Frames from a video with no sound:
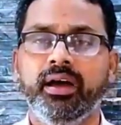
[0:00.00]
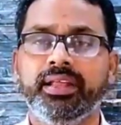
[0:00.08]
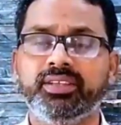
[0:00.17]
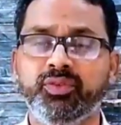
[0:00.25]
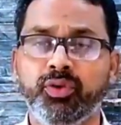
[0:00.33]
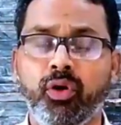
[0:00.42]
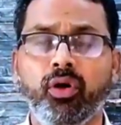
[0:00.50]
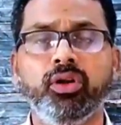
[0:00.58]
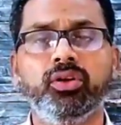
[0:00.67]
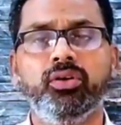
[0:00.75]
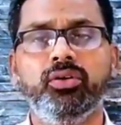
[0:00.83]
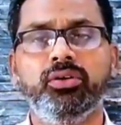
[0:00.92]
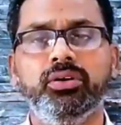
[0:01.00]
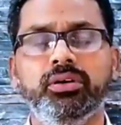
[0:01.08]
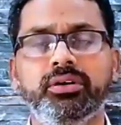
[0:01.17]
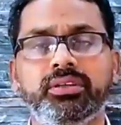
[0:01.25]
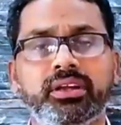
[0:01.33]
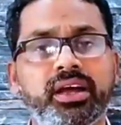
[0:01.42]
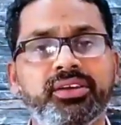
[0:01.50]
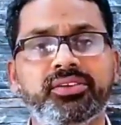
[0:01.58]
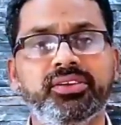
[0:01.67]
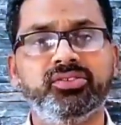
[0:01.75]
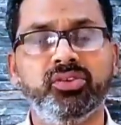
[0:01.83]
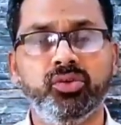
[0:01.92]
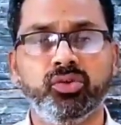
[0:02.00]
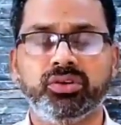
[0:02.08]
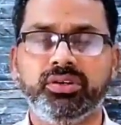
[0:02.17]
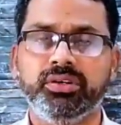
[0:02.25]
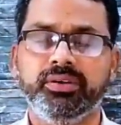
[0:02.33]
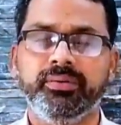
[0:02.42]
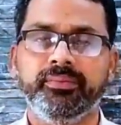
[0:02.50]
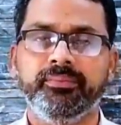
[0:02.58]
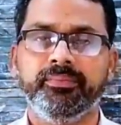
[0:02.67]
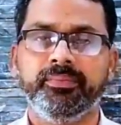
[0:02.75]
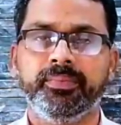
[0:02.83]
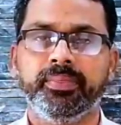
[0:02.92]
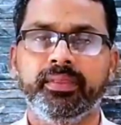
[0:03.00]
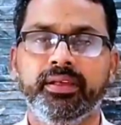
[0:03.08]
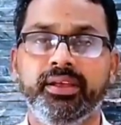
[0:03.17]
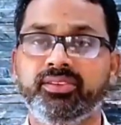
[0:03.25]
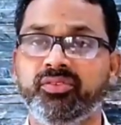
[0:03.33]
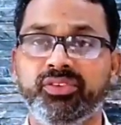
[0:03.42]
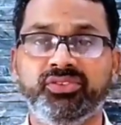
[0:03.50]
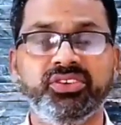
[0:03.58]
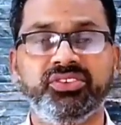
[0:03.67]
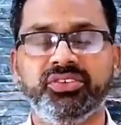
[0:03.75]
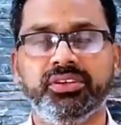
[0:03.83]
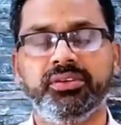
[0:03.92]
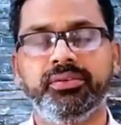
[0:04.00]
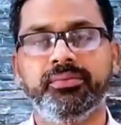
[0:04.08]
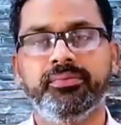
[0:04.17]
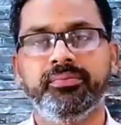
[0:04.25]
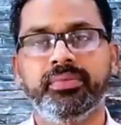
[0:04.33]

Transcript: And as we all know, the writer is Luke. He is a physician.